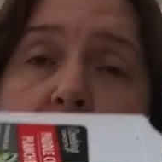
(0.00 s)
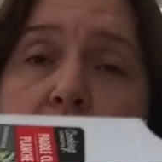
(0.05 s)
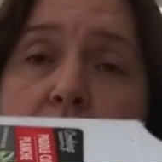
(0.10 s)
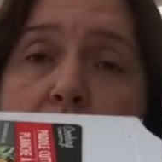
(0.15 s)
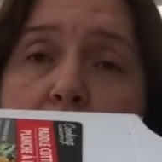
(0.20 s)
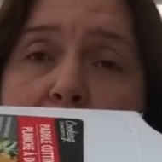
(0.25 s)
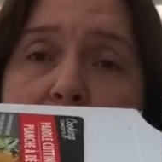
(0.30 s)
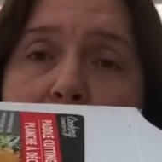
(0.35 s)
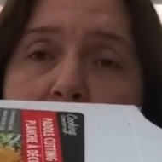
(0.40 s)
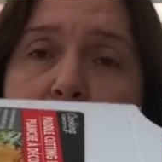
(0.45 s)

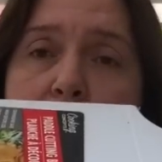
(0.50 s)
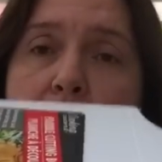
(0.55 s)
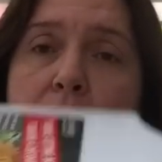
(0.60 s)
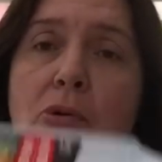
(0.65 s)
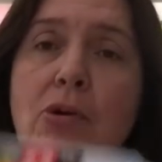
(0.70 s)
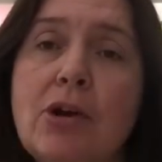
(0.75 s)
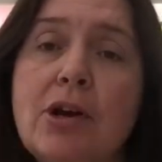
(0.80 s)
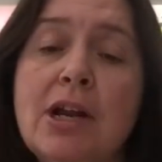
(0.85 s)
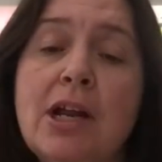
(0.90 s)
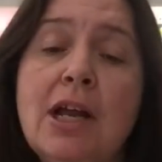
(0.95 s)
chopping
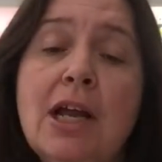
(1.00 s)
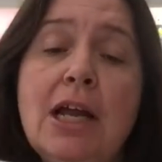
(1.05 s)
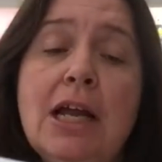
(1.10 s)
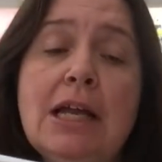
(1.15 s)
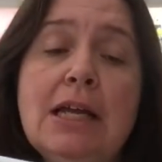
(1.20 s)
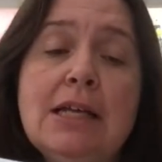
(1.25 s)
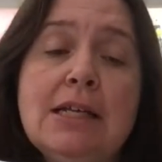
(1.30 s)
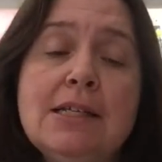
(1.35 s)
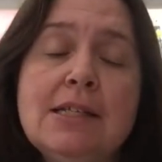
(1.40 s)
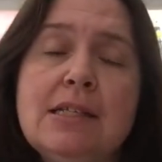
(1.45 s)
board.
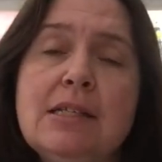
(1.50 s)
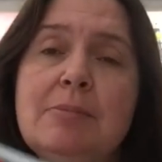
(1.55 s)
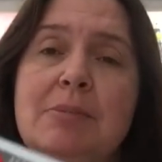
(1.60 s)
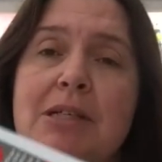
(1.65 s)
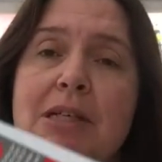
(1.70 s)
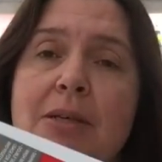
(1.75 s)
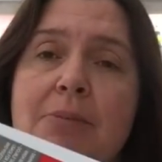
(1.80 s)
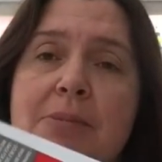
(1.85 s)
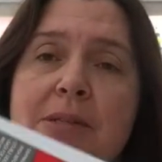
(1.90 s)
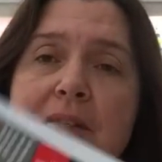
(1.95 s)

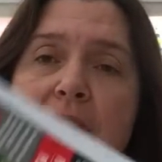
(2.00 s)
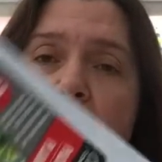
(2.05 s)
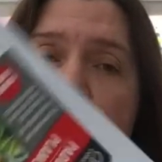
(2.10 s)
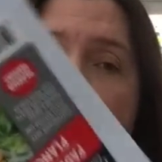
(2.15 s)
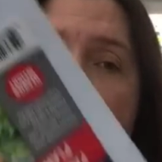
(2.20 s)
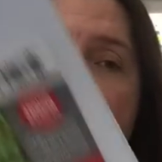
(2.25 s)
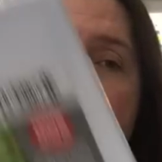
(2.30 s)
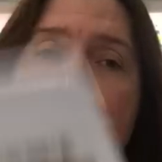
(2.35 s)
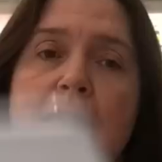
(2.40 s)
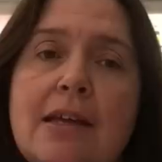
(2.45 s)
Sometimes
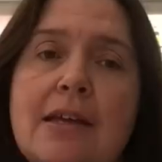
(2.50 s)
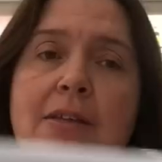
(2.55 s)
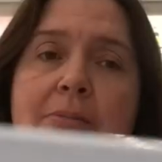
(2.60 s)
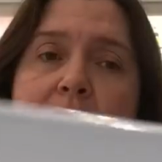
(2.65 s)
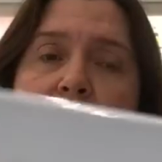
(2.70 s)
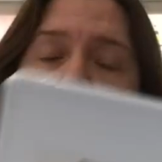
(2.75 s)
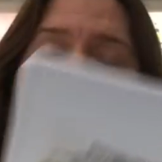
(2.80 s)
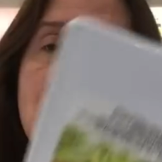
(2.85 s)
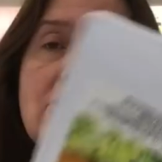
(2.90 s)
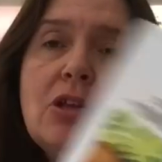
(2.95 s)
I, in
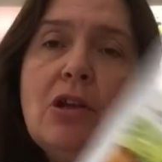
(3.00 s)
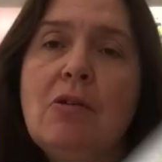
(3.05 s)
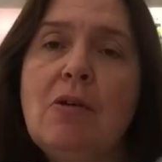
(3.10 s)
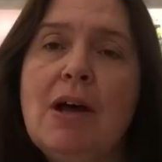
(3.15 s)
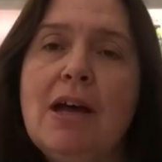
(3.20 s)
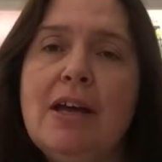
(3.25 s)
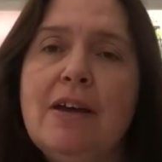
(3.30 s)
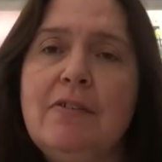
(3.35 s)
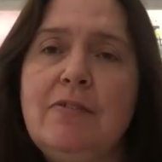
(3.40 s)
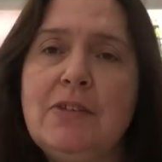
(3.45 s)
my studio,
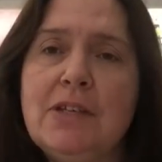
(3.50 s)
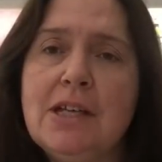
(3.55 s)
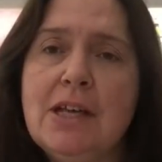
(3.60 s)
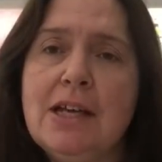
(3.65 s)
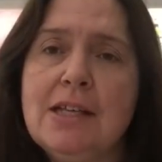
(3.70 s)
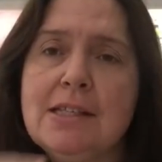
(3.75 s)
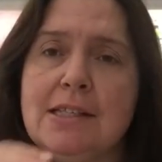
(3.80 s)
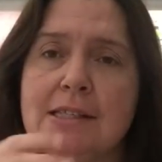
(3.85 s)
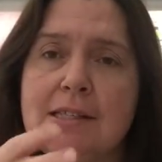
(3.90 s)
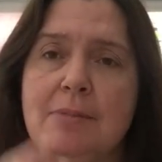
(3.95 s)
I have to
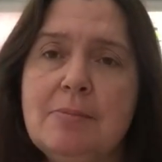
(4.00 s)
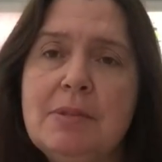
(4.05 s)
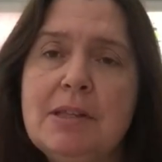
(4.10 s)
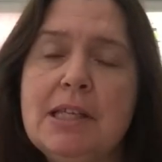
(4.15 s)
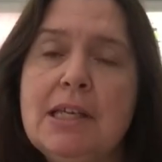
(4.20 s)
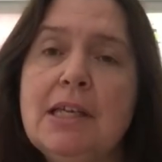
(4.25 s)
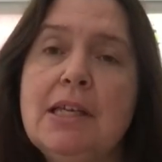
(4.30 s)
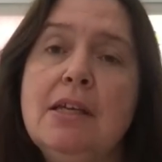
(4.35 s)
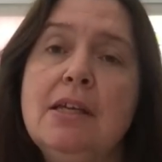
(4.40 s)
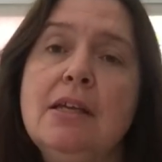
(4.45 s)
cut
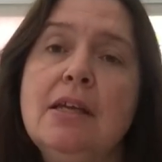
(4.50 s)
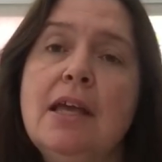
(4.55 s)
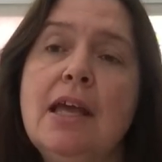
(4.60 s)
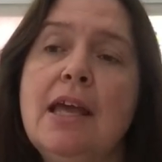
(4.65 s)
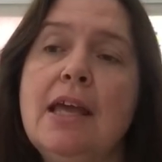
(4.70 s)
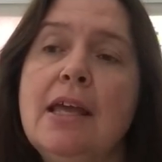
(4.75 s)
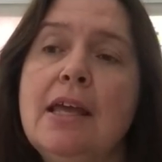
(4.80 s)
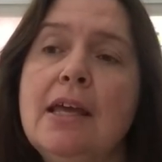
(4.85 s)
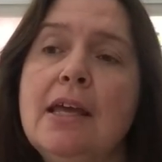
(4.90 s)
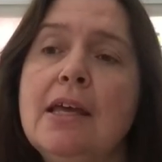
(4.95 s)
something
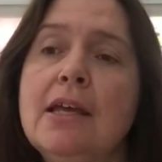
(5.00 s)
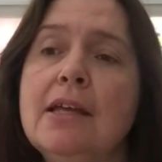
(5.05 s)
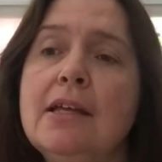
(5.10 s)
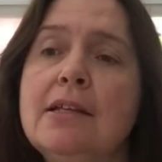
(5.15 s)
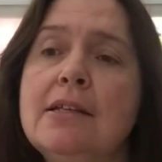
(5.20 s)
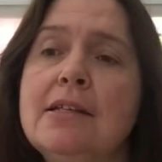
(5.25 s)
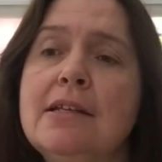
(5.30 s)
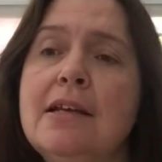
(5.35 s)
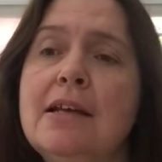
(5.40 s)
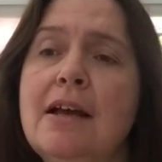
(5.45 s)

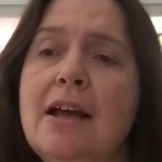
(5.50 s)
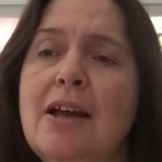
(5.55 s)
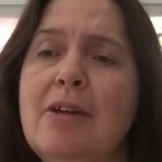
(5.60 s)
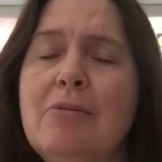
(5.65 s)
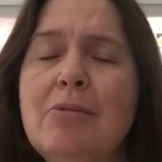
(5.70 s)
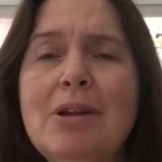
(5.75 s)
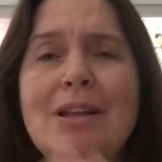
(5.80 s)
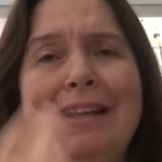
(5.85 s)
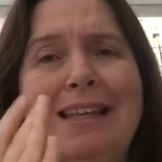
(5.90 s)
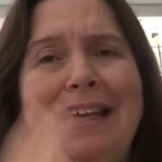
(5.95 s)
and I
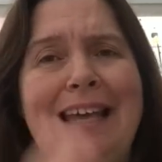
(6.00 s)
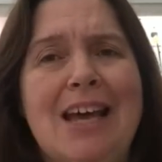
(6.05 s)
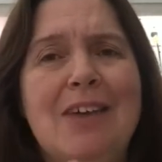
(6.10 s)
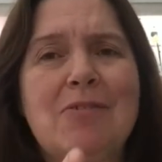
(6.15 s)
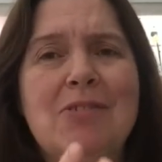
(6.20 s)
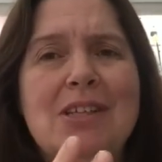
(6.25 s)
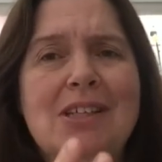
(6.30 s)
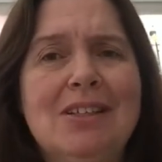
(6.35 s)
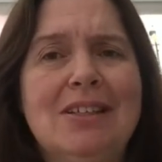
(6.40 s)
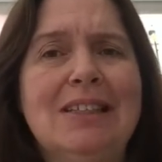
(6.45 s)
really
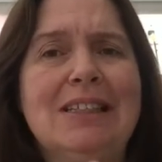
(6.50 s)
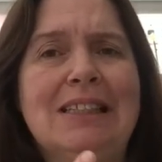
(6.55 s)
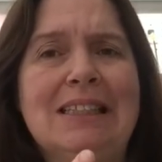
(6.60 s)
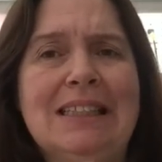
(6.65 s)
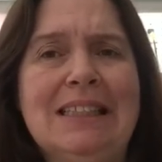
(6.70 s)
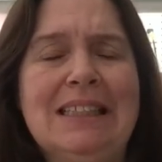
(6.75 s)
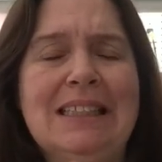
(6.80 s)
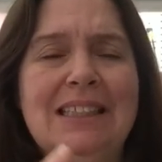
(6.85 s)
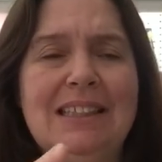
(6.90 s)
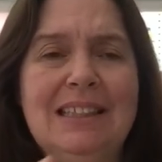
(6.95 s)
have to
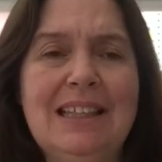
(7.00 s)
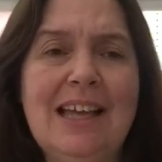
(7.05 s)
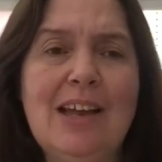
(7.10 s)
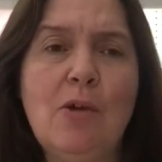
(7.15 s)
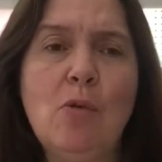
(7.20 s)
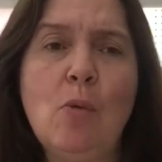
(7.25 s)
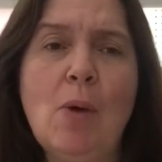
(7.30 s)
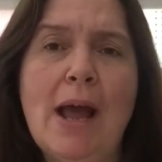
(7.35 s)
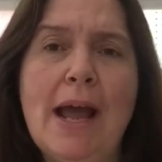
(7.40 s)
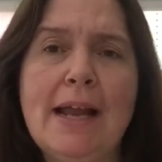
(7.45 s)

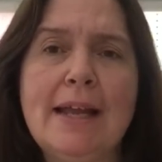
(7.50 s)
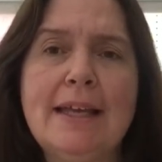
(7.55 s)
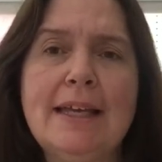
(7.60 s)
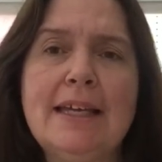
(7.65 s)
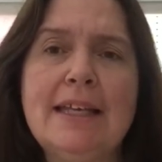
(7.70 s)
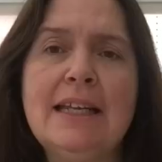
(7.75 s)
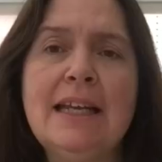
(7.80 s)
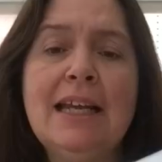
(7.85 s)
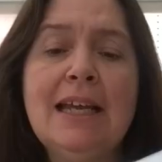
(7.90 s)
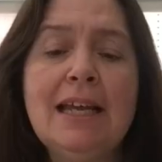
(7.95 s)
like whack
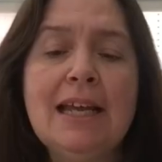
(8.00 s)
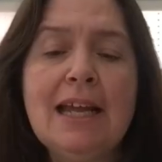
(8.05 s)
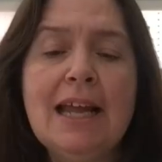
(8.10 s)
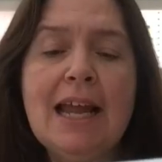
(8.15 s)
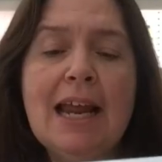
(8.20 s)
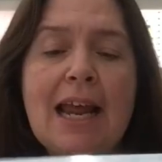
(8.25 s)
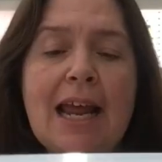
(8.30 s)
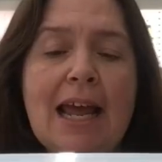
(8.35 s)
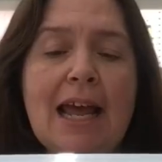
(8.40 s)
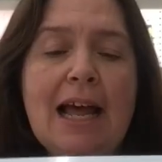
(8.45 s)
it
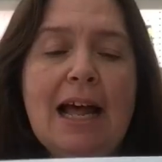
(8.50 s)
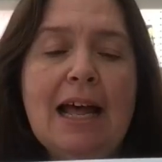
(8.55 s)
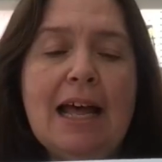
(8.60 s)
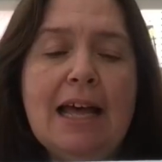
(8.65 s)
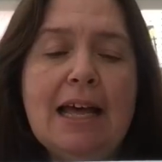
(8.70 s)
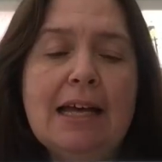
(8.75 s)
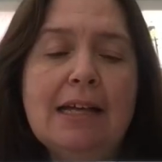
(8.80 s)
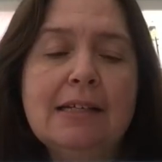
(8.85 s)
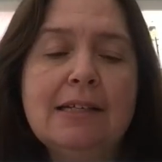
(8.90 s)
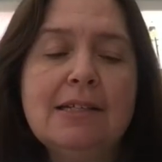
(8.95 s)

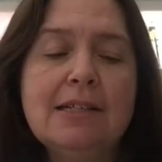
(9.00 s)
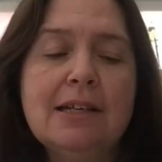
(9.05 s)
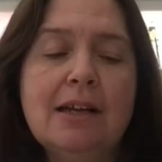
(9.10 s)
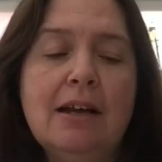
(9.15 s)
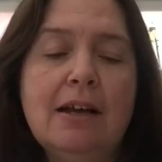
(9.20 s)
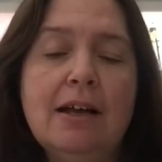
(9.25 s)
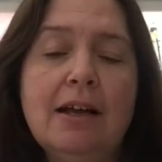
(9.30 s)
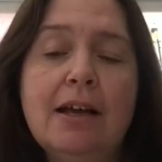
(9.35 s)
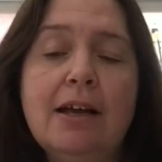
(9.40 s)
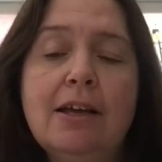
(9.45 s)
and
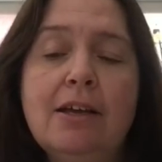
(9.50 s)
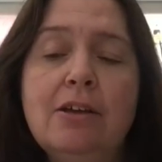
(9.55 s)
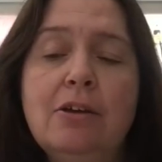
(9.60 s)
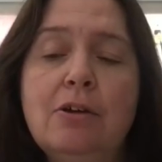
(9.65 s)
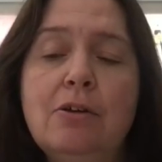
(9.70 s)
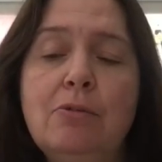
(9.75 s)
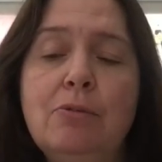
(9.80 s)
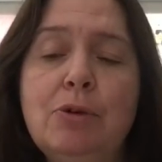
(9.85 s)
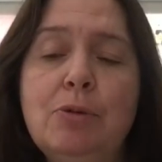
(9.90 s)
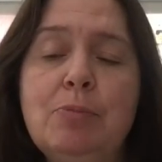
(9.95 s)
I
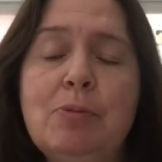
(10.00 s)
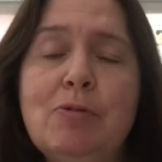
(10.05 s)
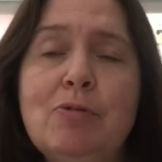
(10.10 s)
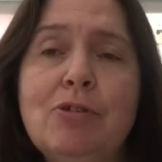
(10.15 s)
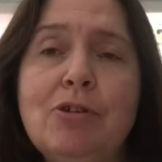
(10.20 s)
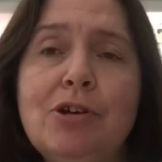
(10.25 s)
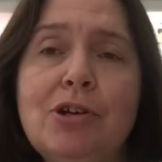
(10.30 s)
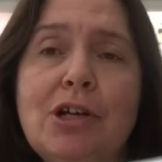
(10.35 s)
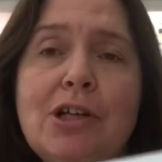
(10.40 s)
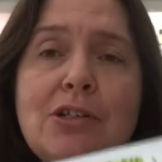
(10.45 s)
would
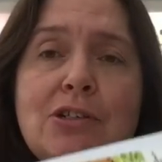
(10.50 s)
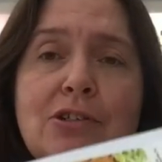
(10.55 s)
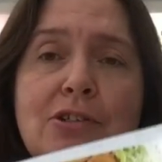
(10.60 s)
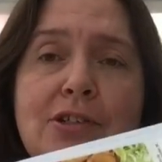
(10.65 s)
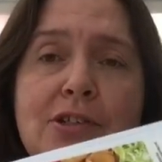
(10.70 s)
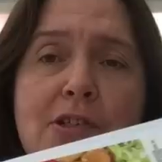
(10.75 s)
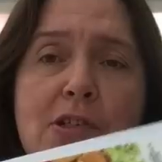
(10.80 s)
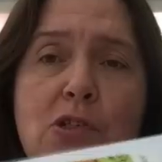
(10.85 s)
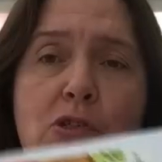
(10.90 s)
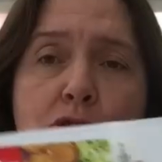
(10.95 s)
prefer not to
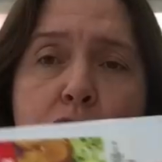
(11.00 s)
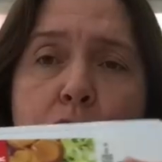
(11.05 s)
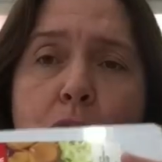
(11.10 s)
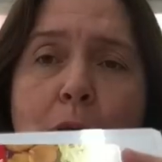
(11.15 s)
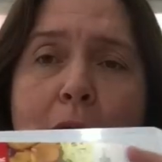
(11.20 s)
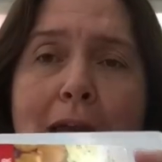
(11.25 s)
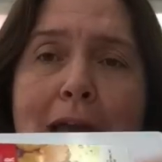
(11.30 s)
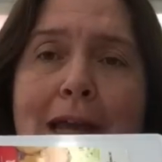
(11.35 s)
destroy